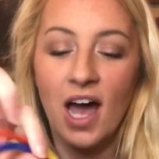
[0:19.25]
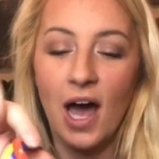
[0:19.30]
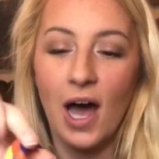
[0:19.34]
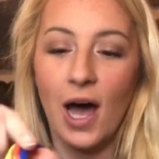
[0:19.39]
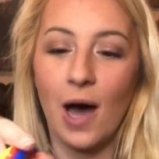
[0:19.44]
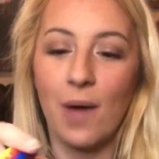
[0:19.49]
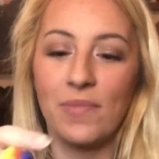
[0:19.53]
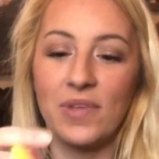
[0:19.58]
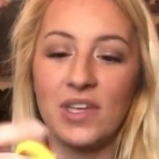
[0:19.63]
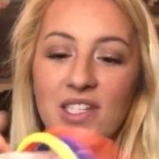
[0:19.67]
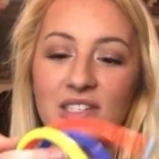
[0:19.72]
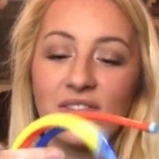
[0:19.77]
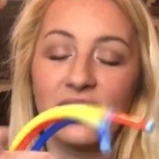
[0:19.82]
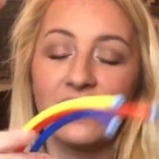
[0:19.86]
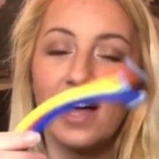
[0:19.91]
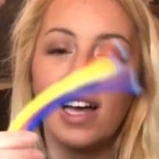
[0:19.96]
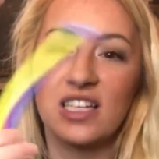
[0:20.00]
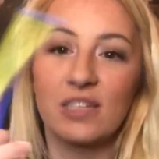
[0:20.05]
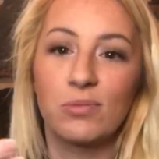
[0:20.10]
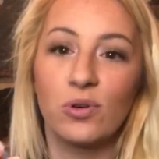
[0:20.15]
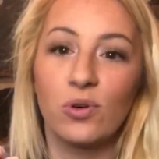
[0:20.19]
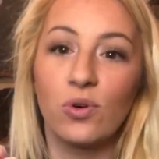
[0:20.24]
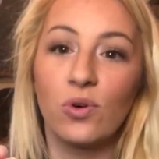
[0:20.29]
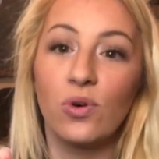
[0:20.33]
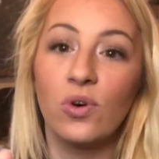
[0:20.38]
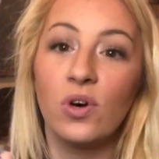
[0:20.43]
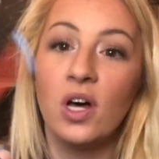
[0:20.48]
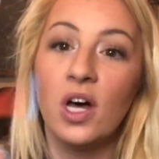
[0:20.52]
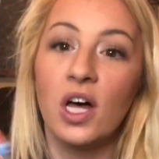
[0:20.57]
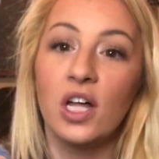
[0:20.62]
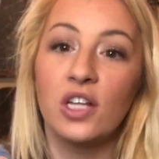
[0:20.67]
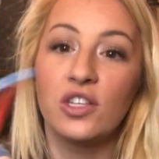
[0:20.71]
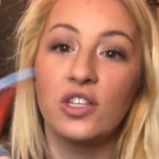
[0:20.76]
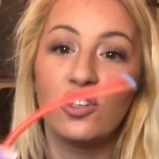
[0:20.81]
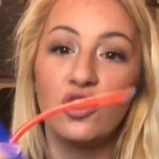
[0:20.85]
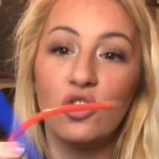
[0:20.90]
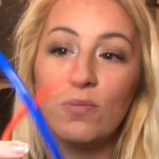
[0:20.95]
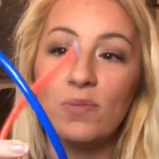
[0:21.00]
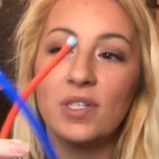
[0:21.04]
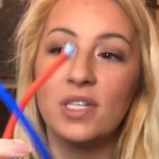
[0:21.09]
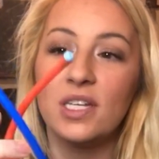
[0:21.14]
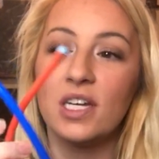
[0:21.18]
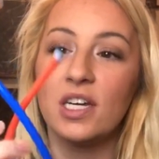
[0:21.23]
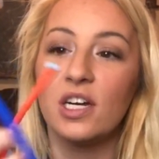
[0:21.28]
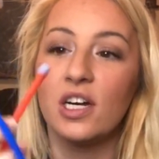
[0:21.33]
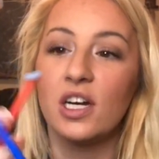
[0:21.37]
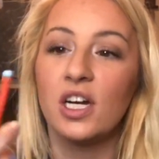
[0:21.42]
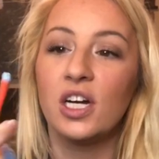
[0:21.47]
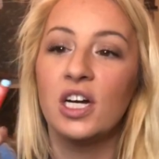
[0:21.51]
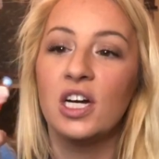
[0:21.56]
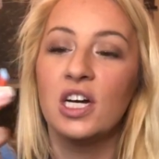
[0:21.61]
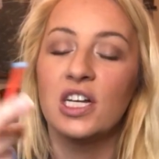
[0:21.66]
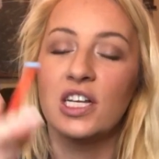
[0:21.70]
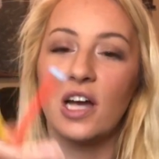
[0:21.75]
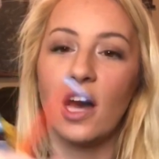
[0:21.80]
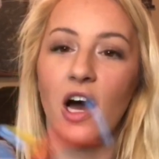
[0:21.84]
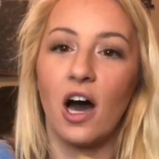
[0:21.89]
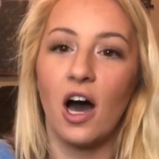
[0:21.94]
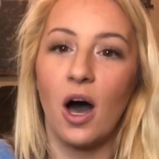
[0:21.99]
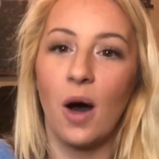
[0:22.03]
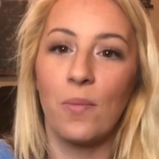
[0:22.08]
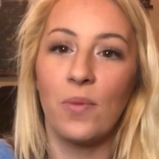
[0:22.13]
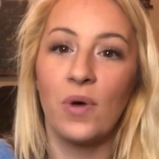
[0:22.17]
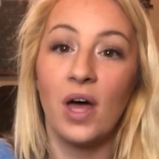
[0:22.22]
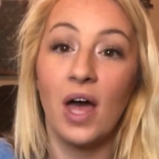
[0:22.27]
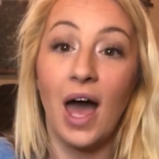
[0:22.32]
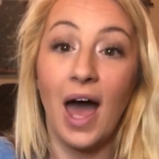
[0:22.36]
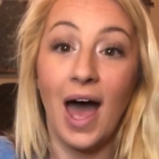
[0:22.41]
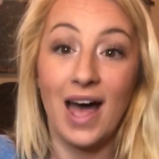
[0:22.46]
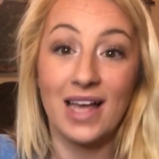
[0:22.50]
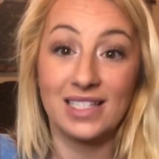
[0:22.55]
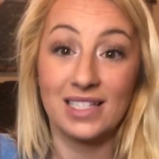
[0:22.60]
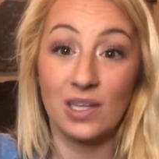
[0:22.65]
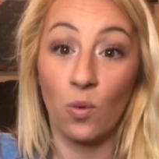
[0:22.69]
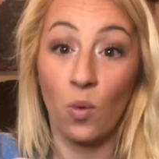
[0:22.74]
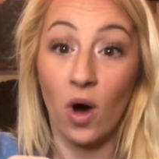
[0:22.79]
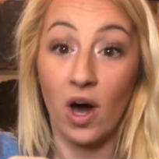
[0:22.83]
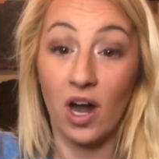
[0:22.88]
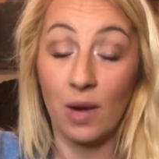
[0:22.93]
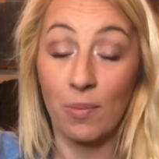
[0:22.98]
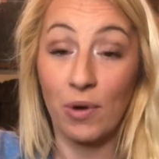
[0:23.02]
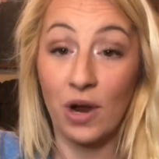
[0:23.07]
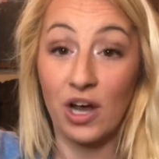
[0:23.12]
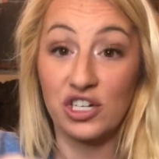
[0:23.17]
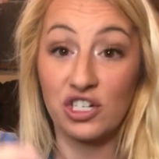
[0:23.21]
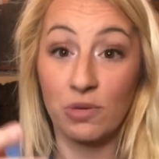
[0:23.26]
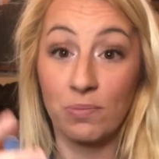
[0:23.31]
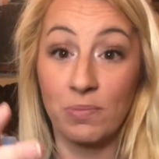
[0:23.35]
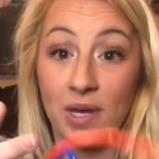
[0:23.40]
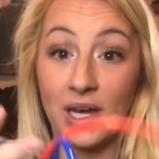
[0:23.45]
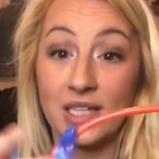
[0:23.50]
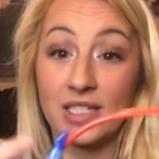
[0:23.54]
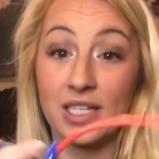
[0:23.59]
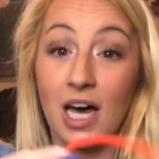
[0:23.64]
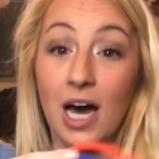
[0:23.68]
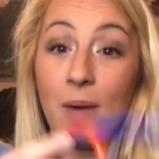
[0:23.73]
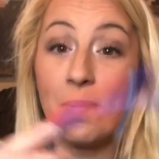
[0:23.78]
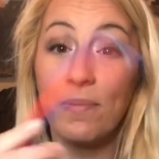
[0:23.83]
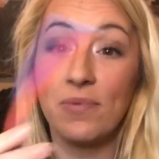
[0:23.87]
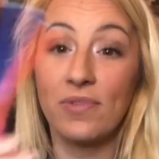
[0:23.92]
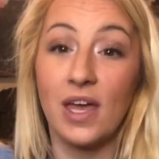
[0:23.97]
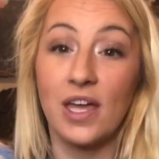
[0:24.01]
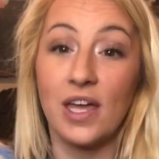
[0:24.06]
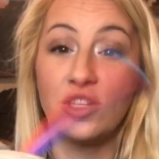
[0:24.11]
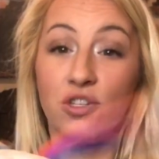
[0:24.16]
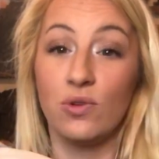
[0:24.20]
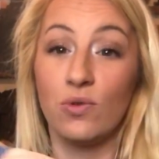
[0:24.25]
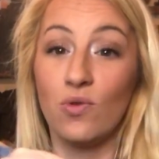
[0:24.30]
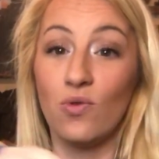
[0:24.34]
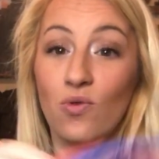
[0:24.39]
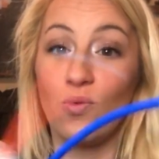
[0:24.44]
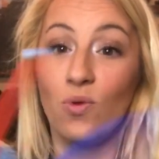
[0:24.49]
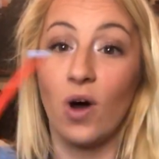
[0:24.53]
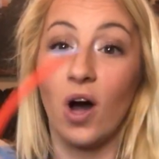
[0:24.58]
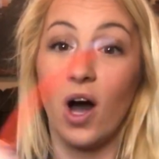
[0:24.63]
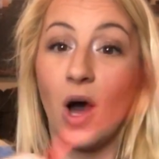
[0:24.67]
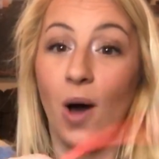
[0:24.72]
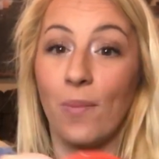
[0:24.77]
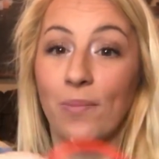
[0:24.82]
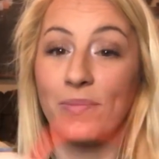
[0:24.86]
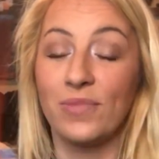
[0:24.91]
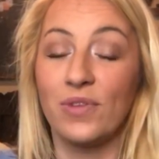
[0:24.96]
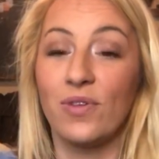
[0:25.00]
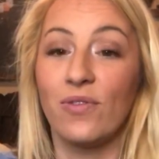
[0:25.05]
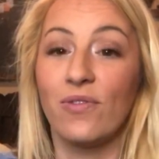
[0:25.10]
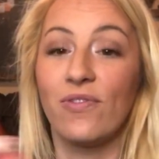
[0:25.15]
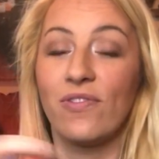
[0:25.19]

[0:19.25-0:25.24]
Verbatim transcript: Um, these flexible tubes here, um, as the water pressure picks up, they do um,